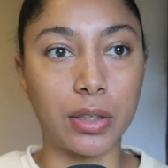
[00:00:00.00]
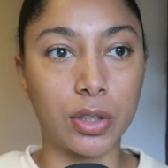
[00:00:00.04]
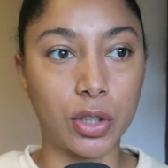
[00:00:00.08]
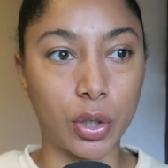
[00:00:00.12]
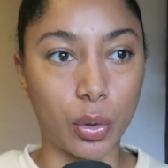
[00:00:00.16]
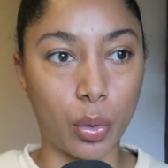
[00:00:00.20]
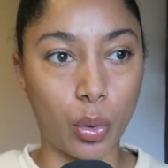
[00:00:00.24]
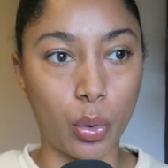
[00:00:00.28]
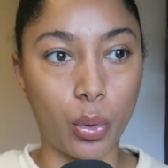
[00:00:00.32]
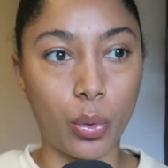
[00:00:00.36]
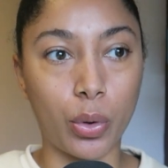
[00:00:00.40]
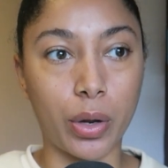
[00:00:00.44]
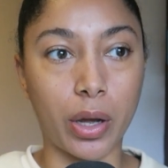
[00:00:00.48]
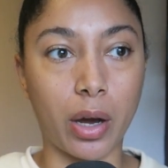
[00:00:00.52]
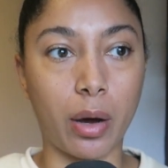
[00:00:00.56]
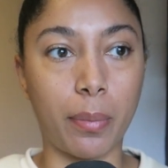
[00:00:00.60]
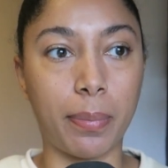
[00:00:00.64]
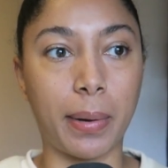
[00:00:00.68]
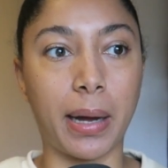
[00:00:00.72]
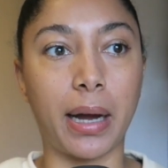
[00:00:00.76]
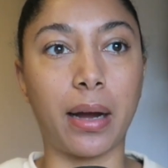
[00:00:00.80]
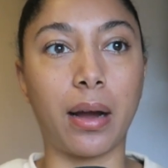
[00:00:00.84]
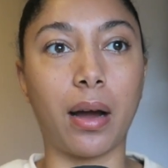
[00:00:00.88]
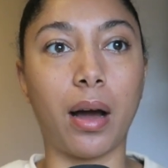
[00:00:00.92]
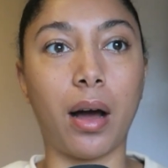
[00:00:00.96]
So Hu
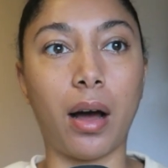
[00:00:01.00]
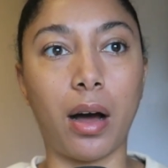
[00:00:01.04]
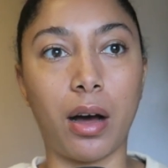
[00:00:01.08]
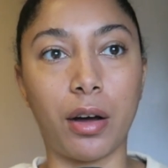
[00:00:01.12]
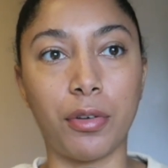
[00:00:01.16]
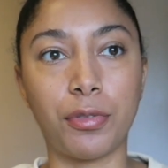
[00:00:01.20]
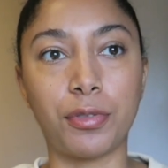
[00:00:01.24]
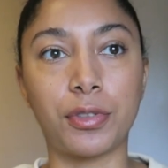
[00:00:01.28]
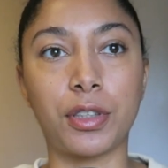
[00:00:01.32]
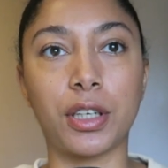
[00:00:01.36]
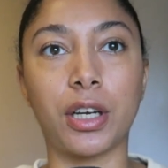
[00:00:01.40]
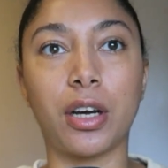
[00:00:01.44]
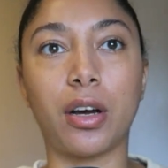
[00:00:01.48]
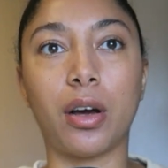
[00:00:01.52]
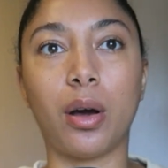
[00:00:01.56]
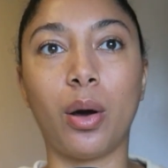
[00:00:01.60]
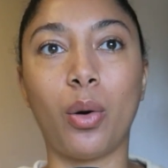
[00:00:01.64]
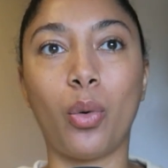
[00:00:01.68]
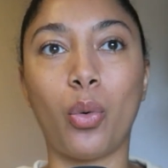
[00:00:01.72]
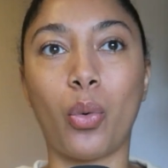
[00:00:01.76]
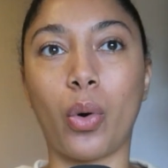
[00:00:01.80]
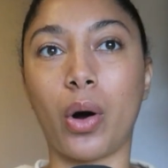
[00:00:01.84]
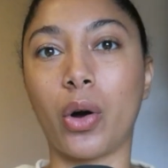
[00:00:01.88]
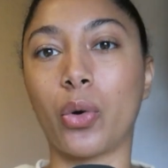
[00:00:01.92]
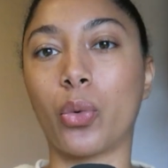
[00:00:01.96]
Yaobang, after
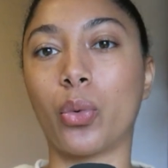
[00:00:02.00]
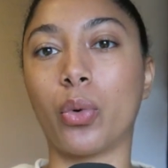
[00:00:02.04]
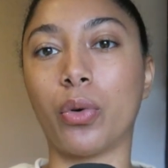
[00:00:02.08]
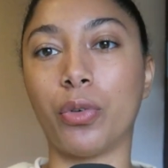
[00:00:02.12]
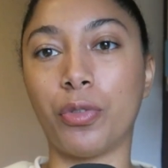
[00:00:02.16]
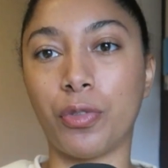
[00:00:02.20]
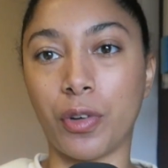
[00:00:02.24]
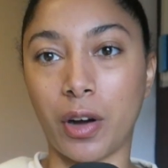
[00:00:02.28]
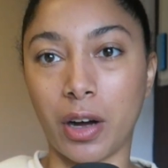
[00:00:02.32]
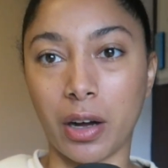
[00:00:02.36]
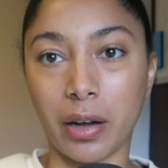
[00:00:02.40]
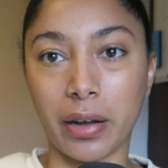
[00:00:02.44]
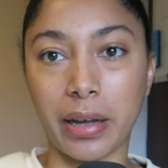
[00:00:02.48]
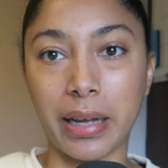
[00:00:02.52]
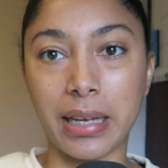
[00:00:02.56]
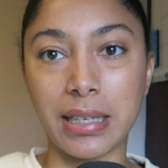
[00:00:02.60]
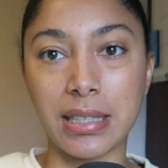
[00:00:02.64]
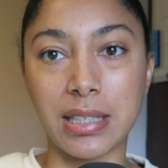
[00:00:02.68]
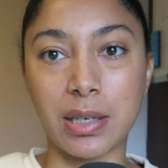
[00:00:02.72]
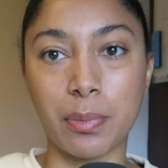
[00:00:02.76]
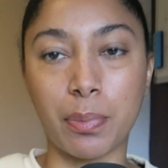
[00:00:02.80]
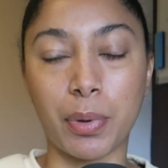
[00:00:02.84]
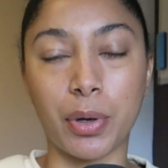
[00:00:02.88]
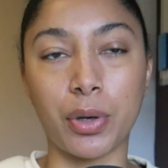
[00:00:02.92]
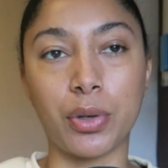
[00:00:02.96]
Guofeng is
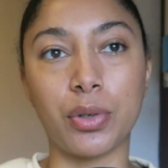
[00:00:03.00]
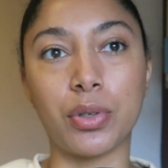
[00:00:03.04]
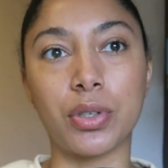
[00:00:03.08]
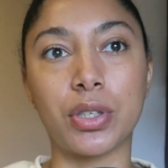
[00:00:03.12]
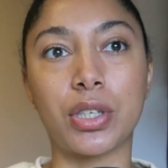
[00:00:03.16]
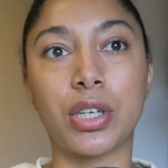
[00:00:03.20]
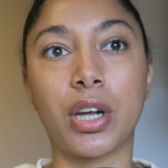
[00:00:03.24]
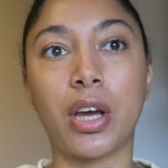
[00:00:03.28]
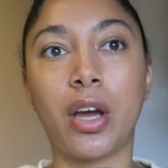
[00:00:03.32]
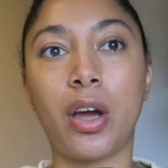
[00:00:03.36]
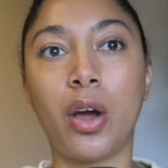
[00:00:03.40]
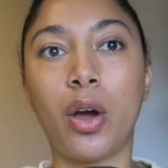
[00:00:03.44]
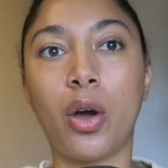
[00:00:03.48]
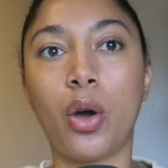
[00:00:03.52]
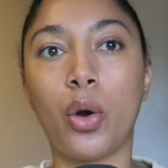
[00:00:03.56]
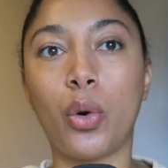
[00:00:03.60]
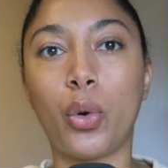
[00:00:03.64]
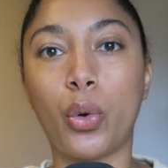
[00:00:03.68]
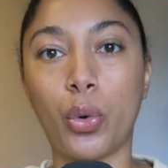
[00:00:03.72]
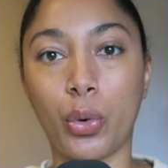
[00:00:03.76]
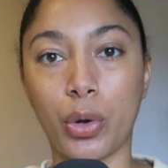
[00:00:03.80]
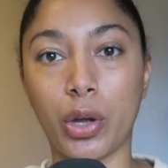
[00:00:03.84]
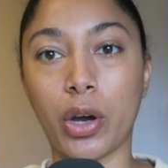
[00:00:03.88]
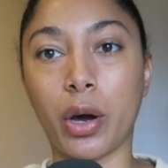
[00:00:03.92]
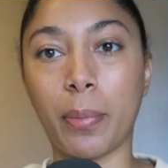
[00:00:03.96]
deposed,
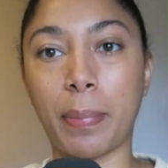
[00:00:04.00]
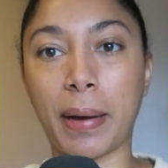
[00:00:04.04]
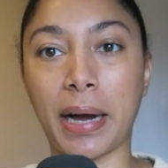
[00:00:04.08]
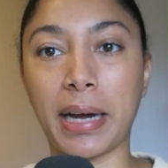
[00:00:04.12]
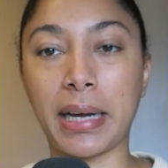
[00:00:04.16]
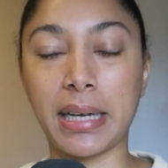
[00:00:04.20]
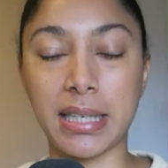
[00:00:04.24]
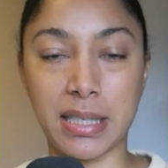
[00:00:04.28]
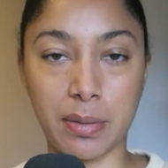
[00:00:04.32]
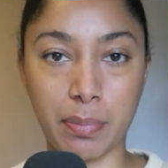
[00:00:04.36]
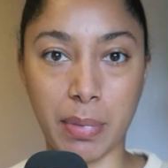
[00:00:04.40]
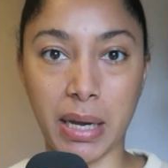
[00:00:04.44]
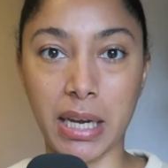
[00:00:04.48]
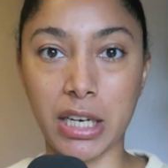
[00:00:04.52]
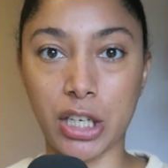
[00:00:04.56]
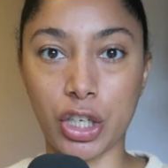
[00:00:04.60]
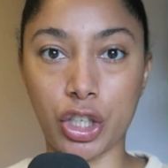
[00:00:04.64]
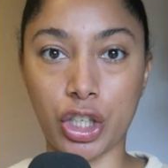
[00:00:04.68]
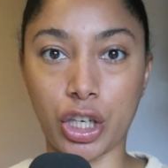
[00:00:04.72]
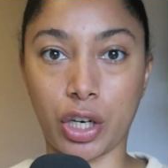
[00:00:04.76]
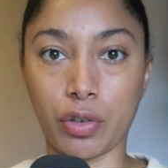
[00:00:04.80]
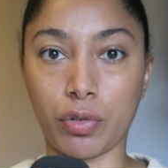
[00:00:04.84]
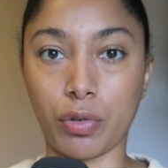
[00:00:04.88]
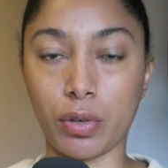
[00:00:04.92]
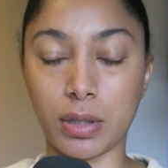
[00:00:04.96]
Hu Yaobang is made
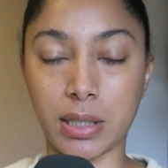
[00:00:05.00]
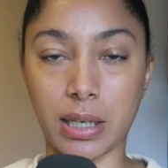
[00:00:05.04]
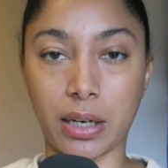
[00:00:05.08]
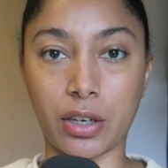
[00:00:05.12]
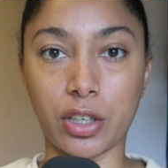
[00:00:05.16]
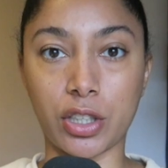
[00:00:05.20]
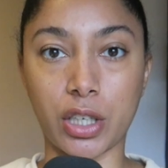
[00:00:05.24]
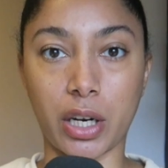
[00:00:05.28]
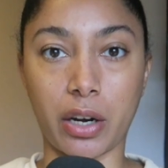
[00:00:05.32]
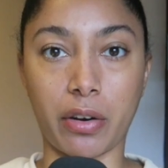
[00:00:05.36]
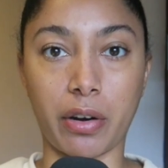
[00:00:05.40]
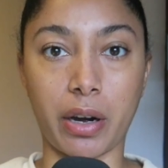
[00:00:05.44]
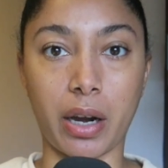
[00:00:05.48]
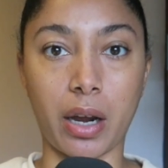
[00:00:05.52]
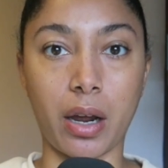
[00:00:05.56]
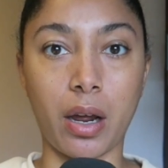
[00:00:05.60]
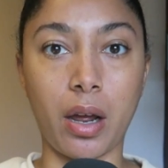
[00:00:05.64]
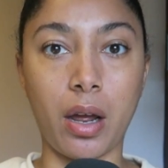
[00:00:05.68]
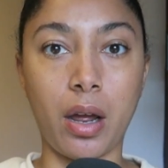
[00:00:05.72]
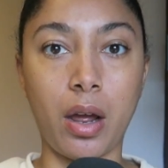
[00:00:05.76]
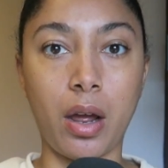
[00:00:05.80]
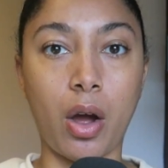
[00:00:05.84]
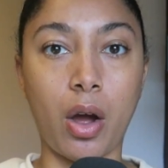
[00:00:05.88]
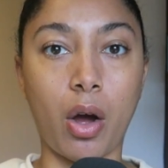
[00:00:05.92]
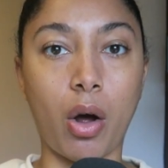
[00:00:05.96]
general secretary
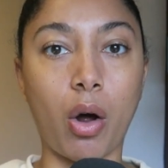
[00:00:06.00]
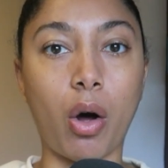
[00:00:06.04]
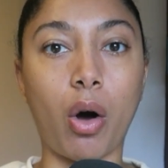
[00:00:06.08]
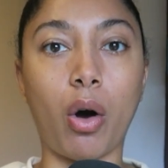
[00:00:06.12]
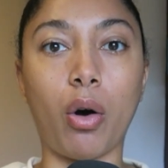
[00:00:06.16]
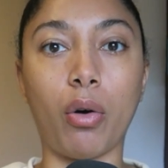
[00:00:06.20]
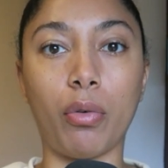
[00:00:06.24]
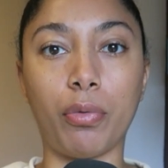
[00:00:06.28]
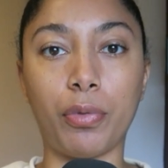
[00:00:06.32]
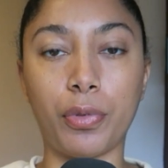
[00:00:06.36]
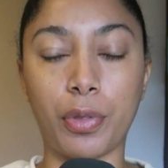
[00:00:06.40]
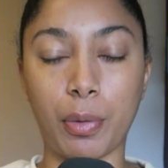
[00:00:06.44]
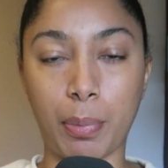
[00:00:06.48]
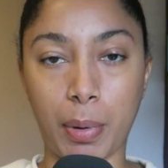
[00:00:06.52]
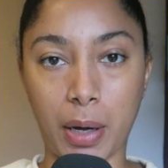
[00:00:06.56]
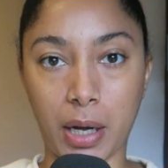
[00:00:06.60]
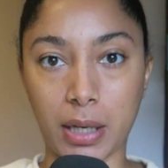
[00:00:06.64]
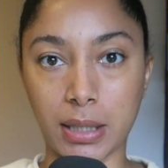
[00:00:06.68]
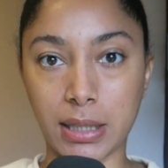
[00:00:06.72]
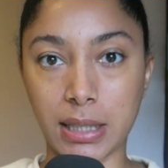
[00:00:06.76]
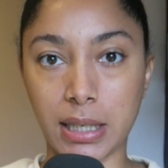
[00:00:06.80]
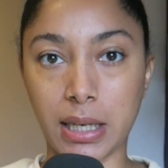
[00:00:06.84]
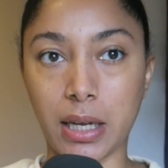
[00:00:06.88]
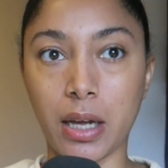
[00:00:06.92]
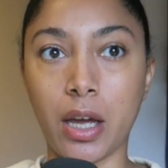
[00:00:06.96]
of the
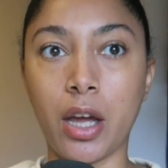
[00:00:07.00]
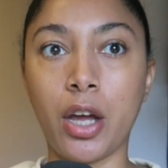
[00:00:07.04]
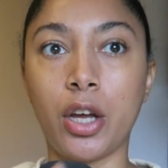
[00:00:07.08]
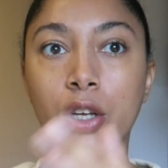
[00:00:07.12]
party.